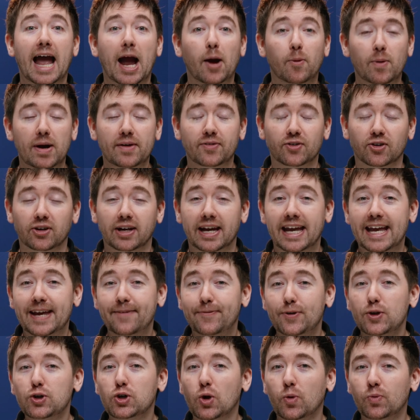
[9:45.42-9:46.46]
However,
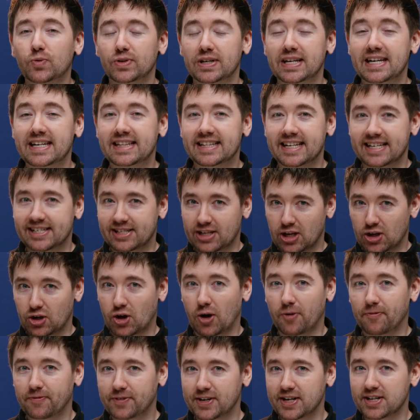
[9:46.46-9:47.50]
if you don't need this
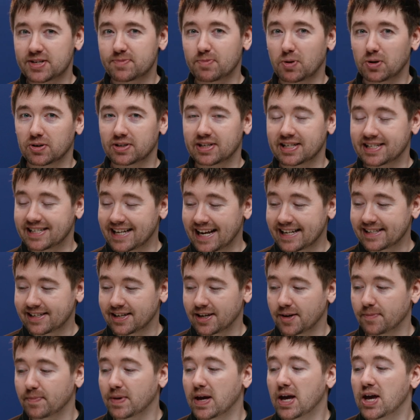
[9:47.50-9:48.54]
confidence monitor
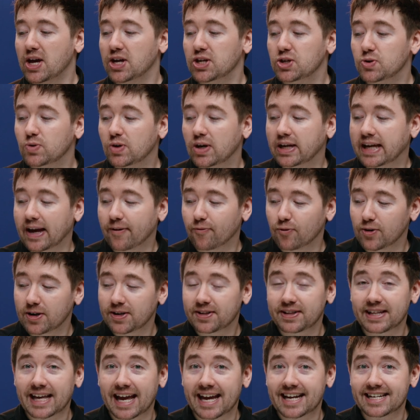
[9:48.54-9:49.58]
setup, you could get rid
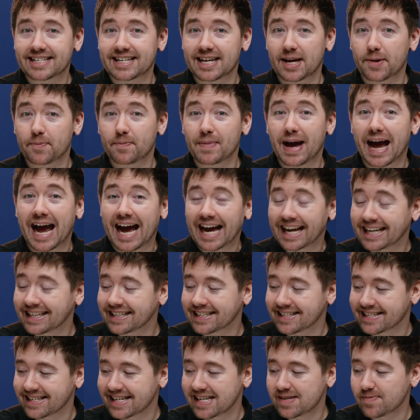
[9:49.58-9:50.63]
of the ATEM and
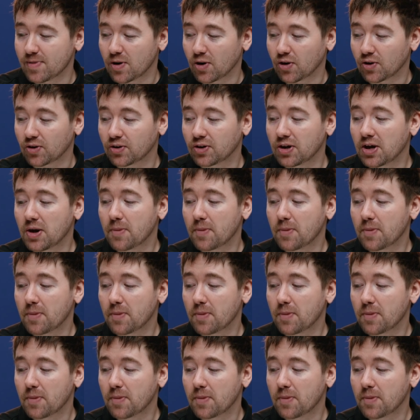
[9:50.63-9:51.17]
the SeeMo